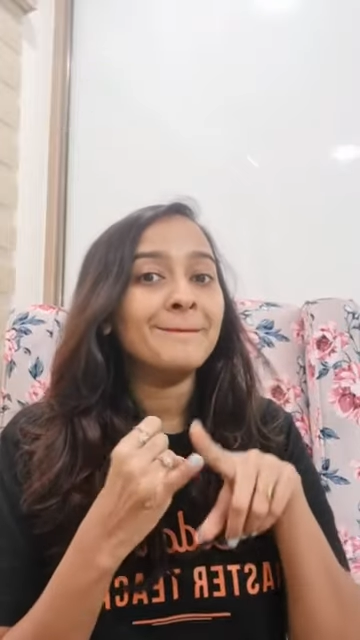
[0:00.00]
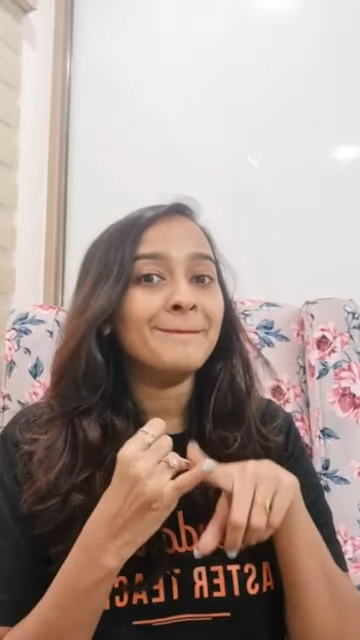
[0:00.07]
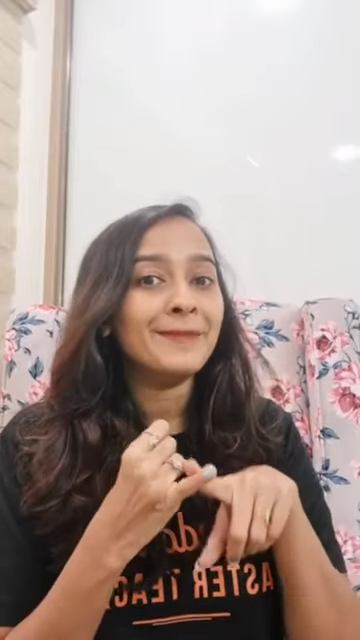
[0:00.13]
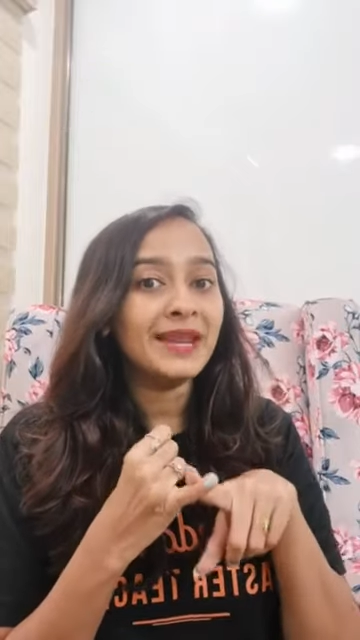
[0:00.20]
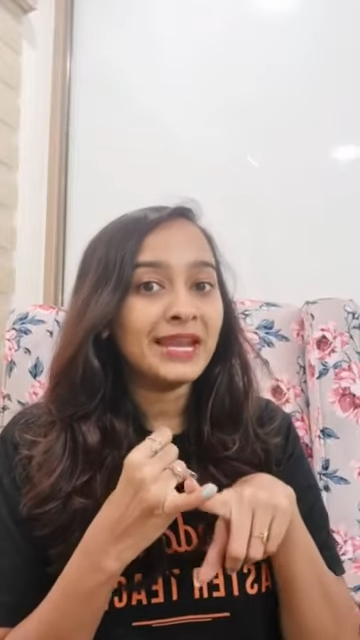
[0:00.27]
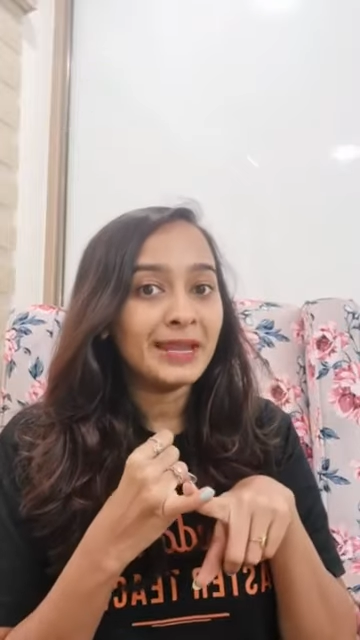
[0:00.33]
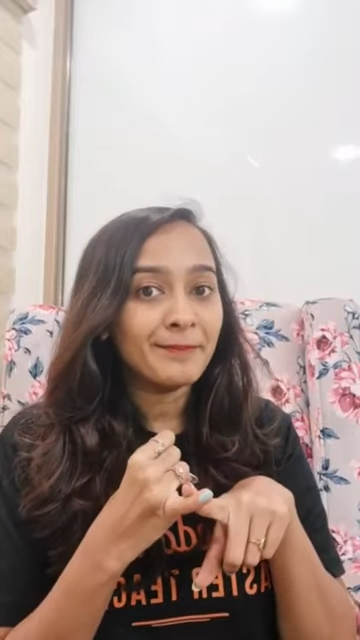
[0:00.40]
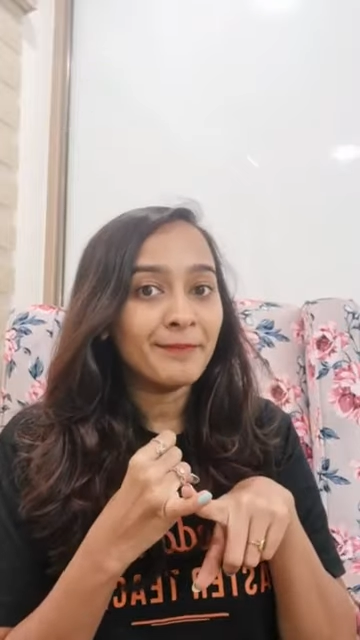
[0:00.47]

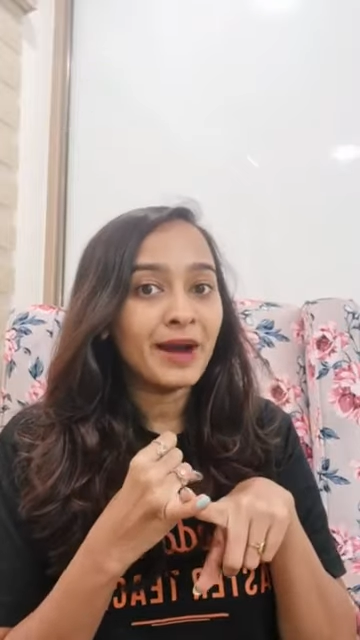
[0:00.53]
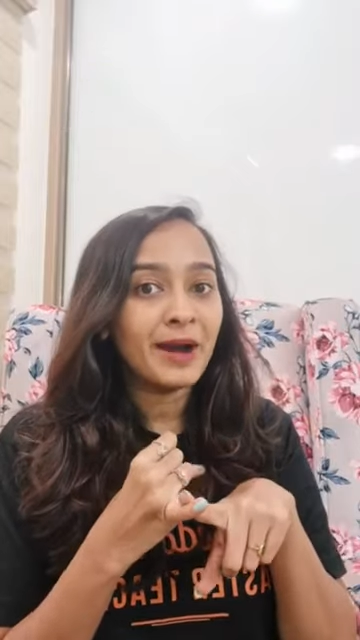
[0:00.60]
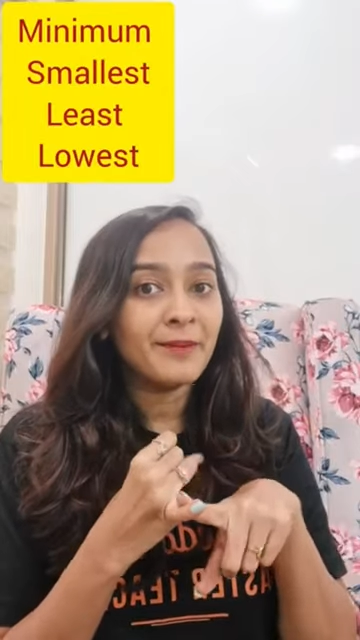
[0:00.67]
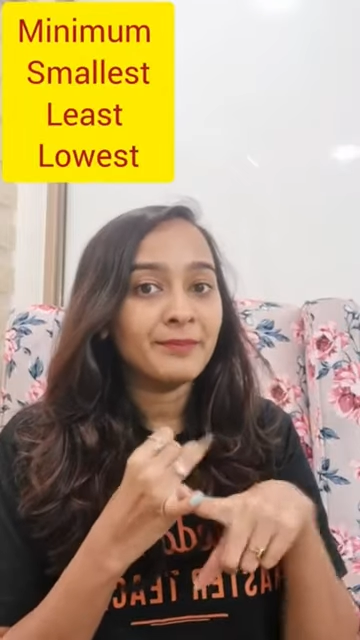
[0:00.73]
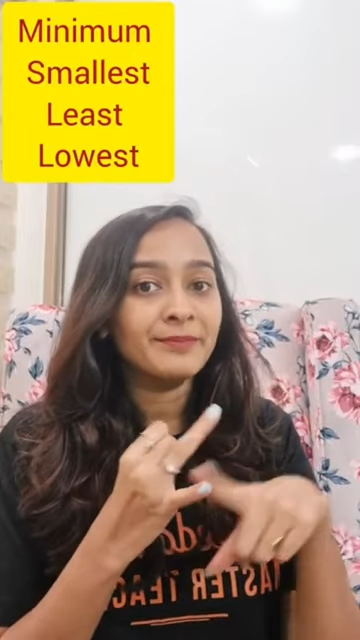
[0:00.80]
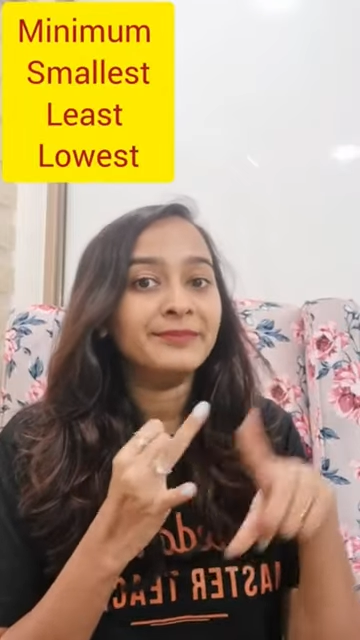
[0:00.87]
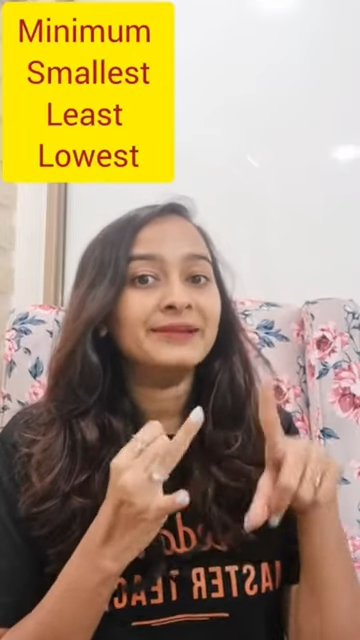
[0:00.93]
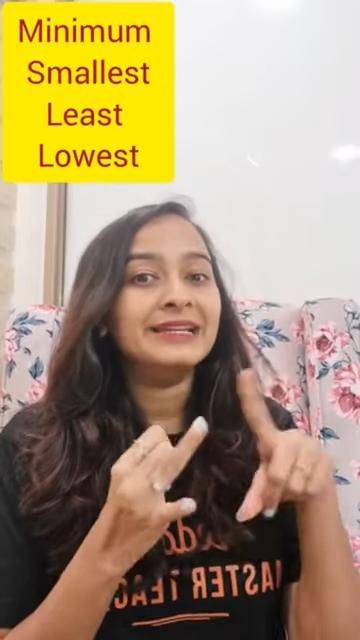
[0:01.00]

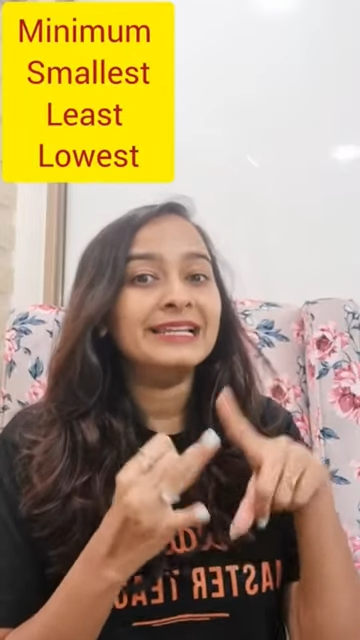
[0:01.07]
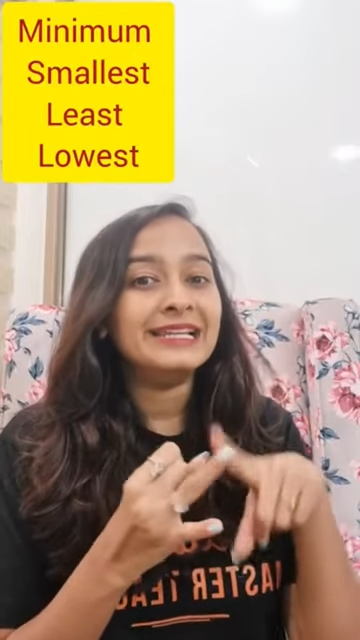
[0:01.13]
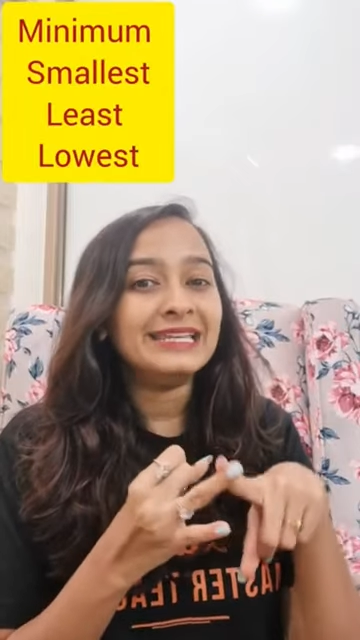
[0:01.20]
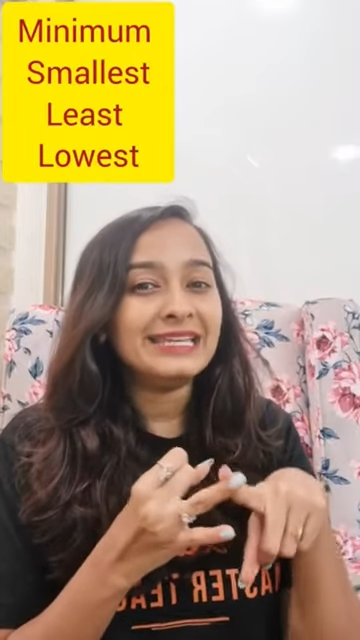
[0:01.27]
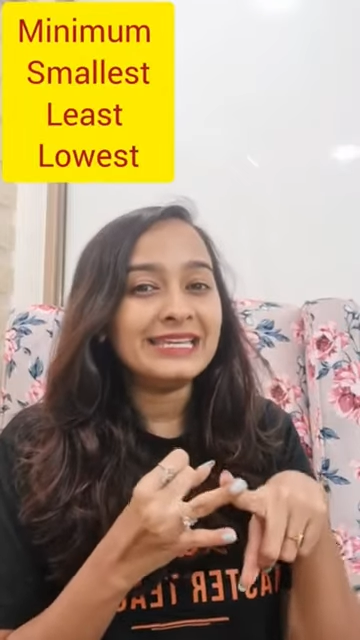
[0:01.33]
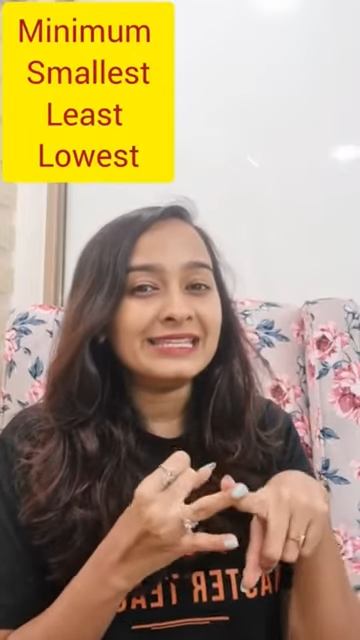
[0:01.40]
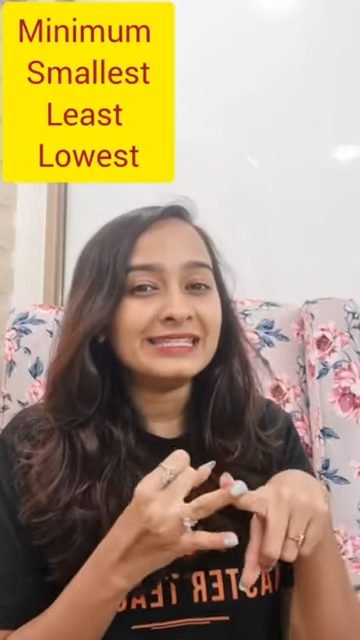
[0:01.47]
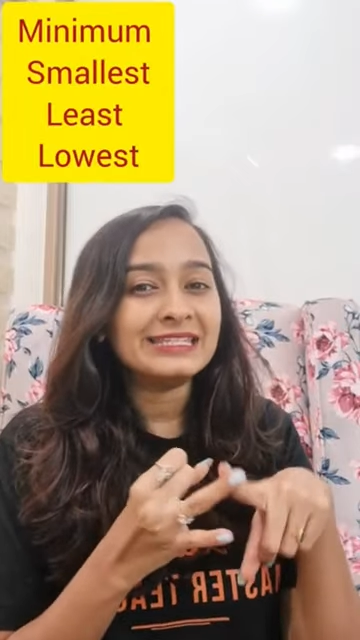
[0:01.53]
minimum,
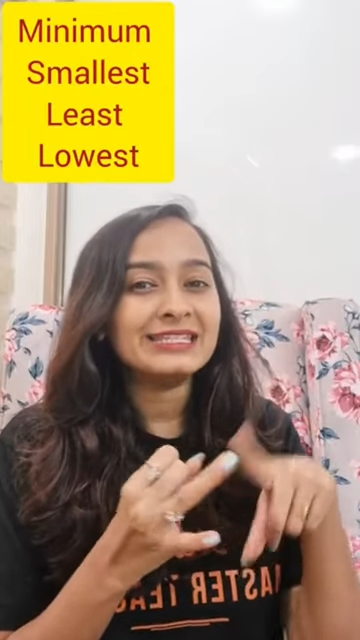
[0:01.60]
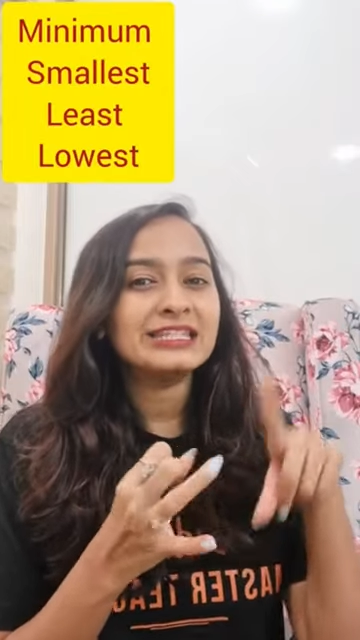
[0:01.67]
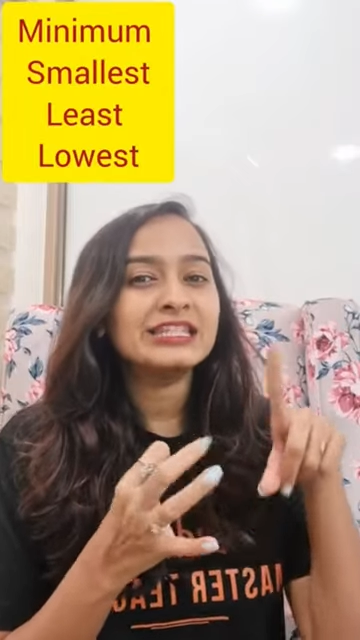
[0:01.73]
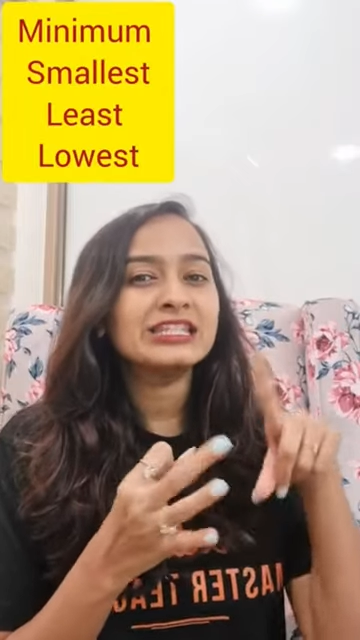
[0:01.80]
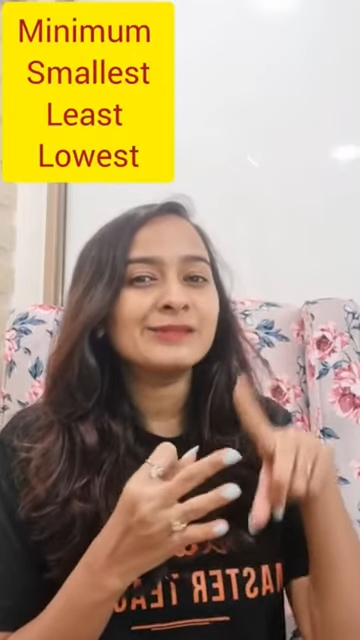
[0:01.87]
least,